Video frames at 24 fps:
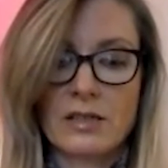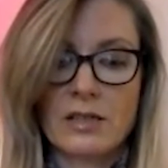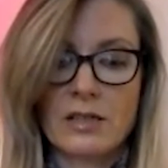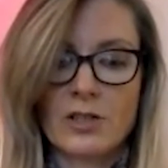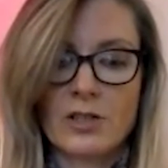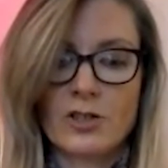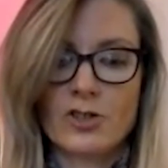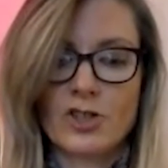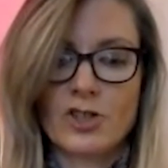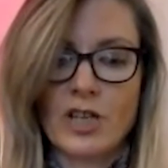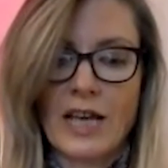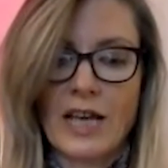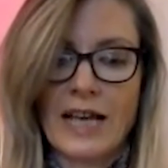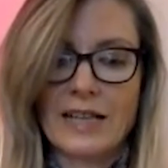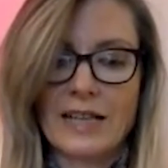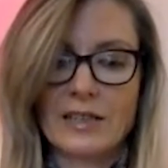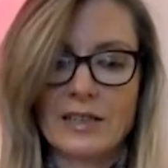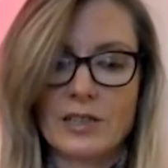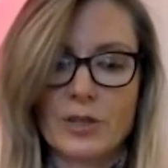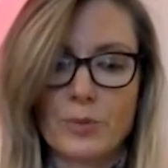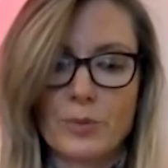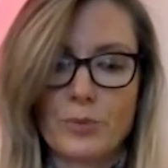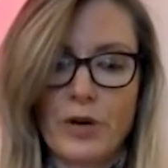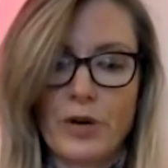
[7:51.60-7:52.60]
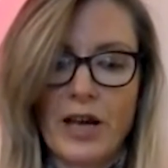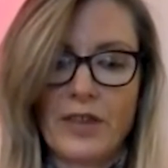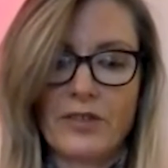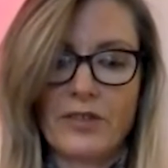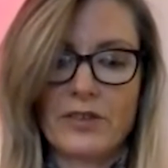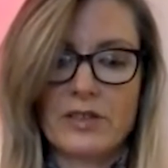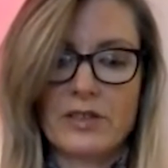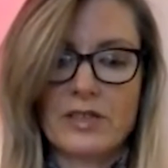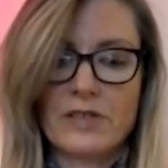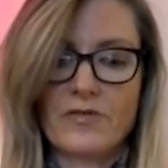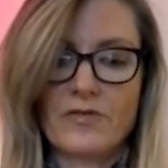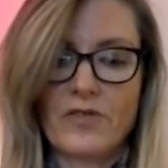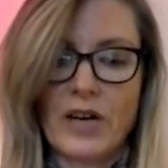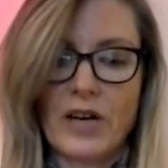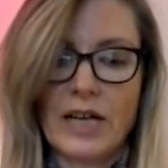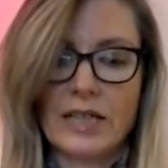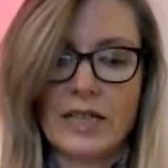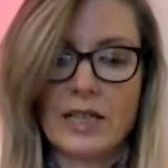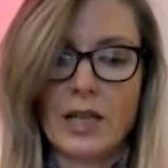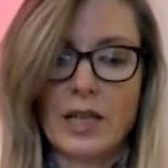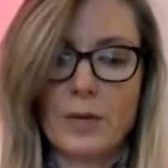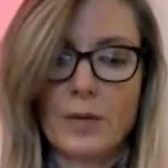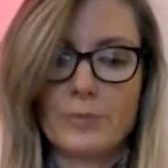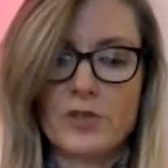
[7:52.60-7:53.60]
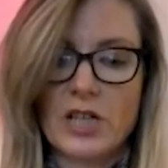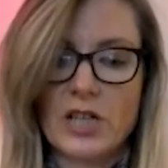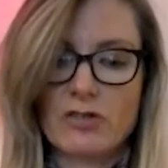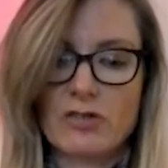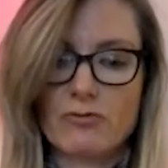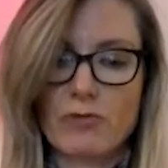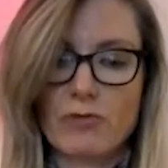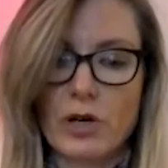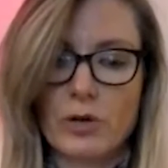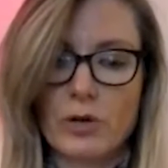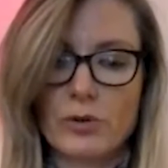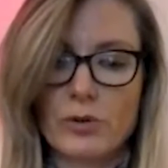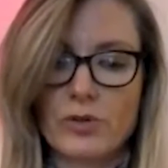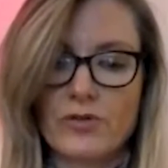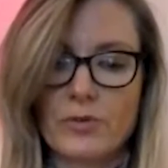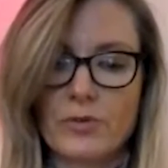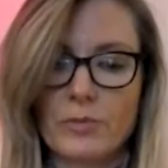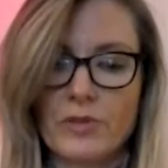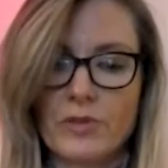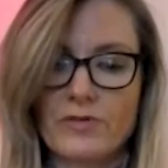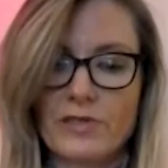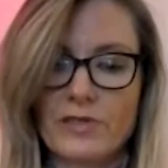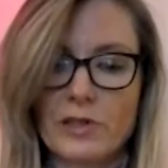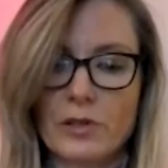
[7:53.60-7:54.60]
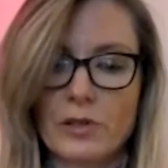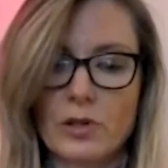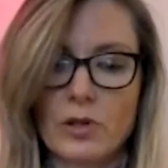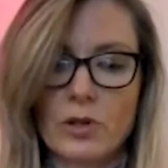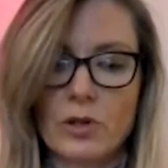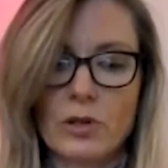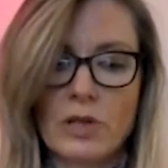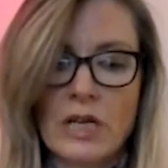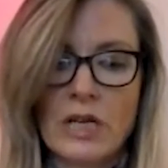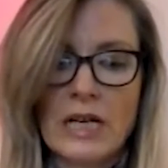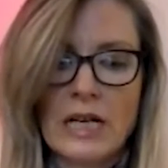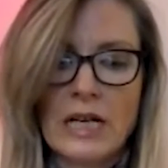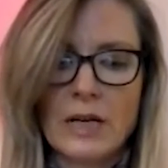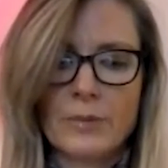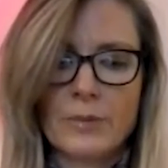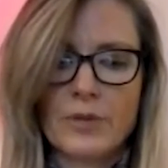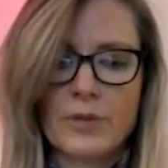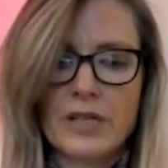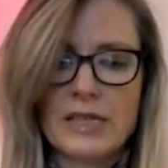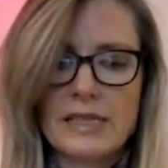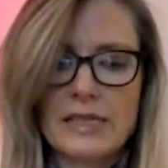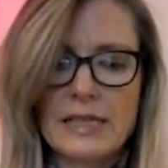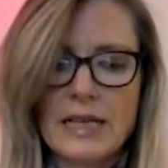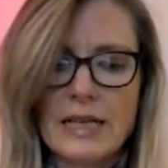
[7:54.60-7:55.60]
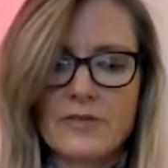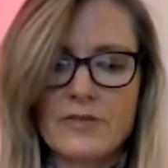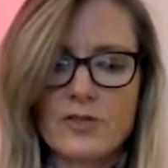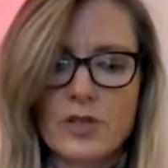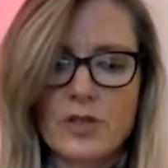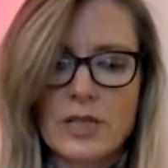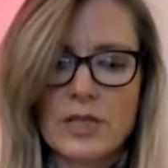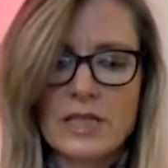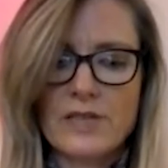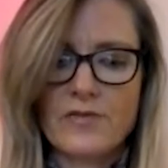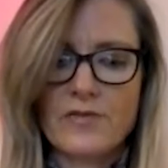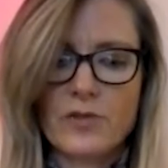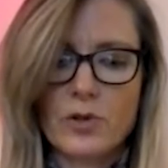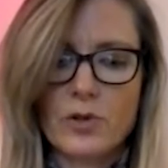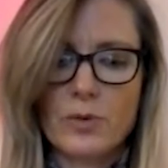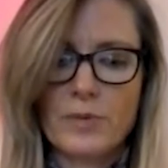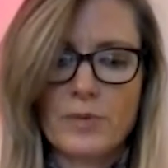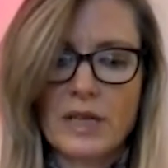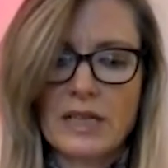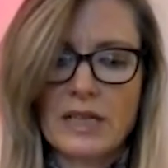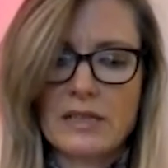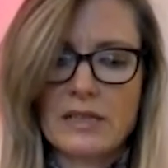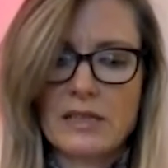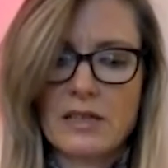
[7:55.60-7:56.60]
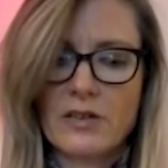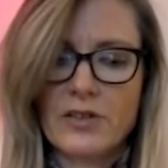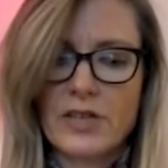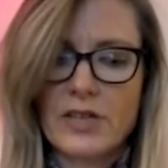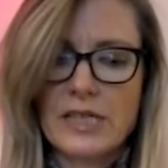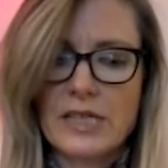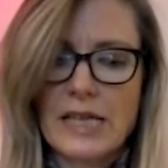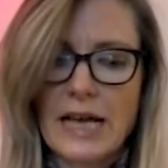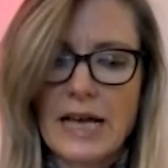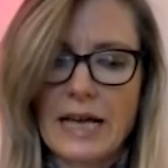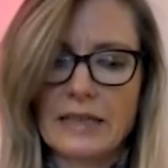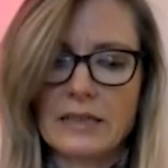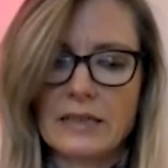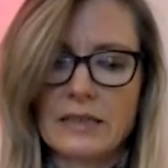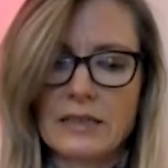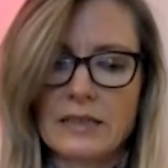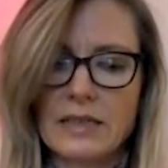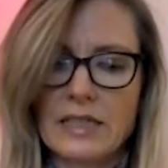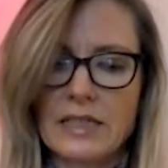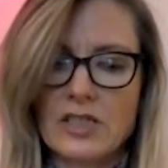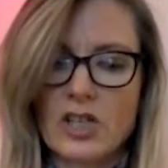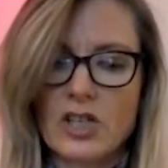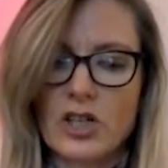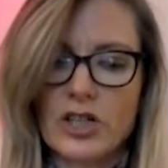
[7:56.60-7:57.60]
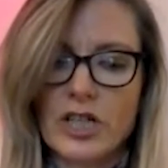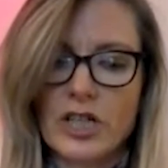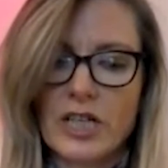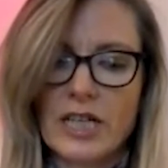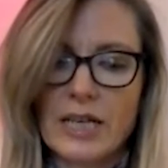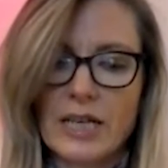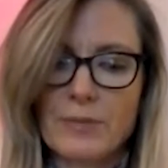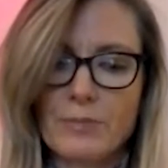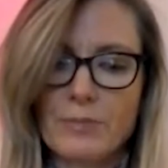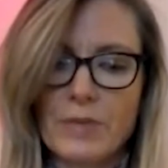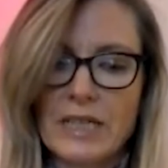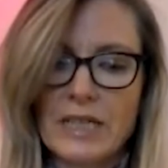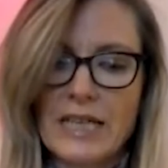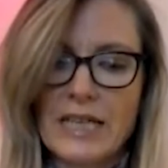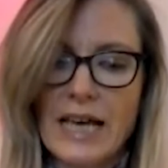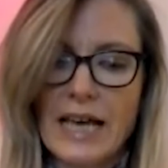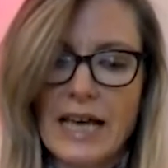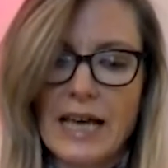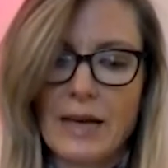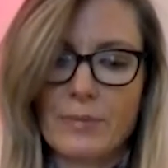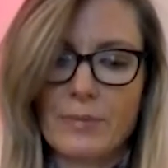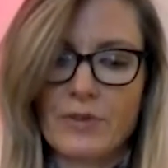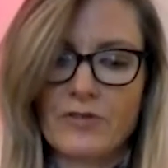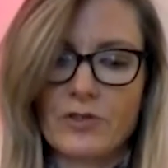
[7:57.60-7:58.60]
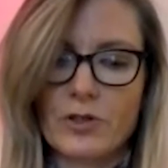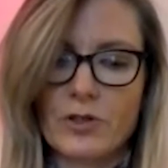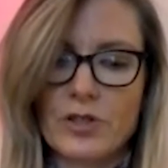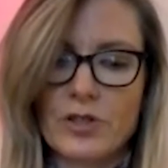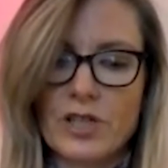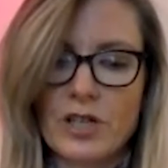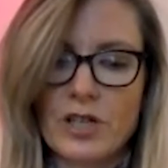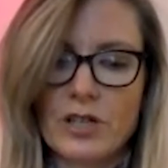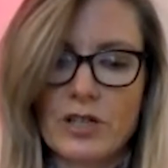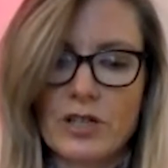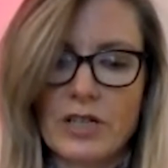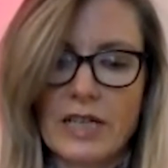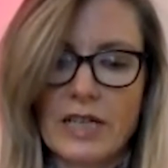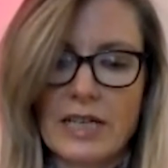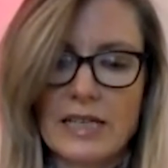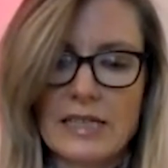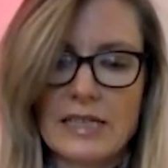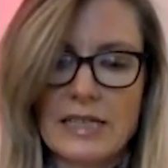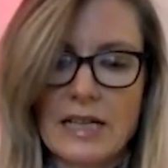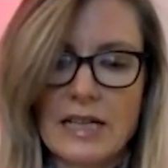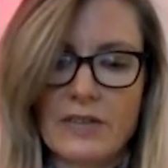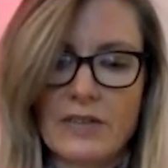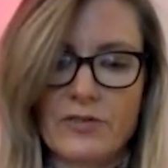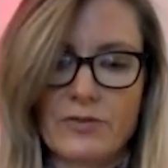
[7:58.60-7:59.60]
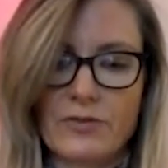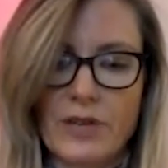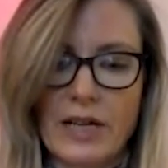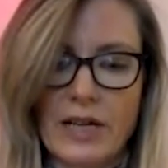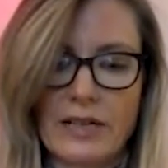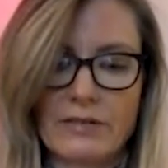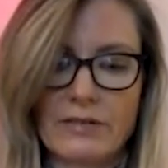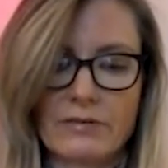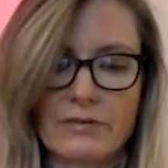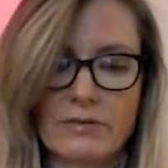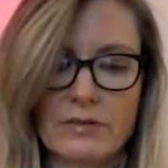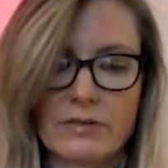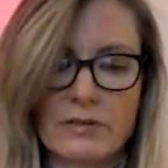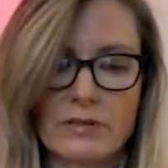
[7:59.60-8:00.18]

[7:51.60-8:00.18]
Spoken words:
She held her breath as the final object rose from the floor, but instead of transforming as the others had, it hung in midair before turning itself around.